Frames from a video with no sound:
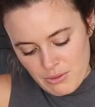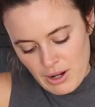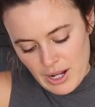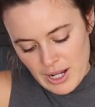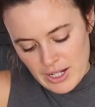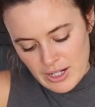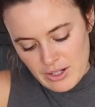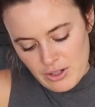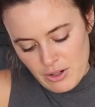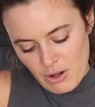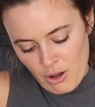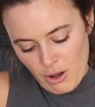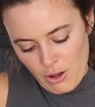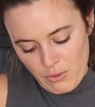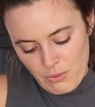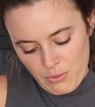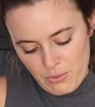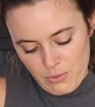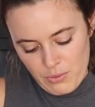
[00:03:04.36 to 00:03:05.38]
rind
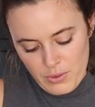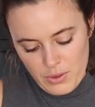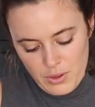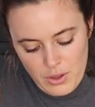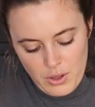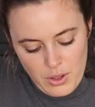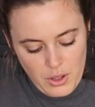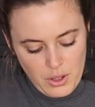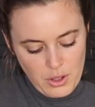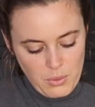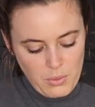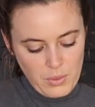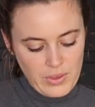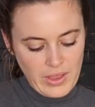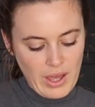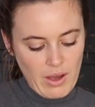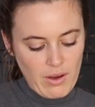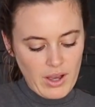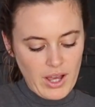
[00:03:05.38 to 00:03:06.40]
off
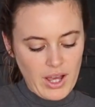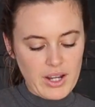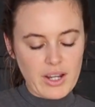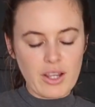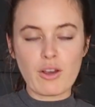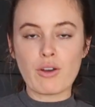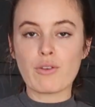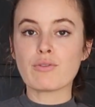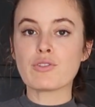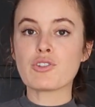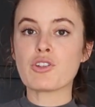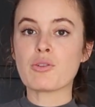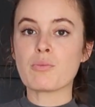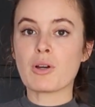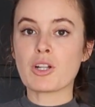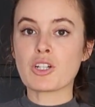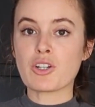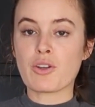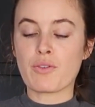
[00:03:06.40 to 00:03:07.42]
without cutting off too
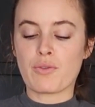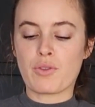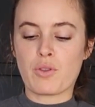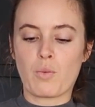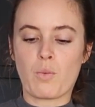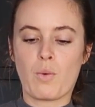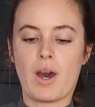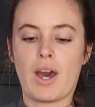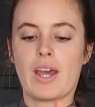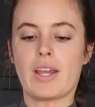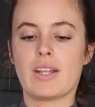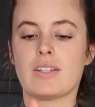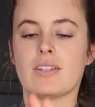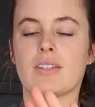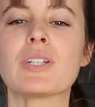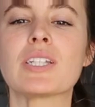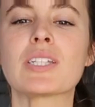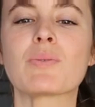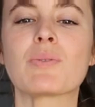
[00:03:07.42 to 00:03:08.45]
much of the white.
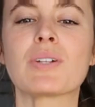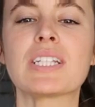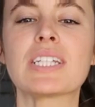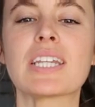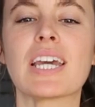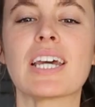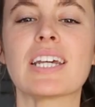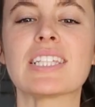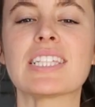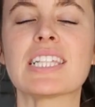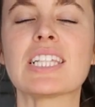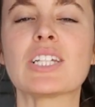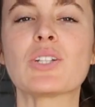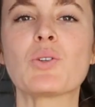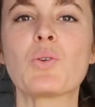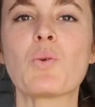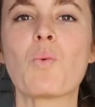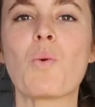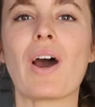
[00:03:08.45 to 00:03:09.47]
We're just wanting to get as
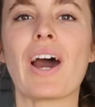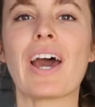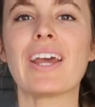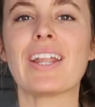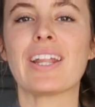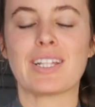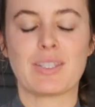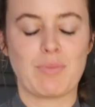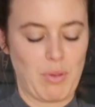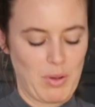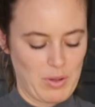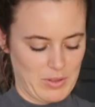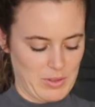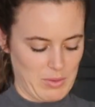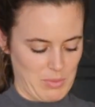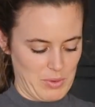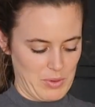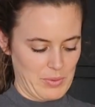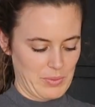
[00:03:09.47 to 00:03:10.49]
little white as
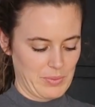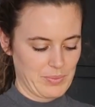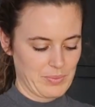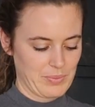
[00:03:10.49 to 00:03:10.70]
possible.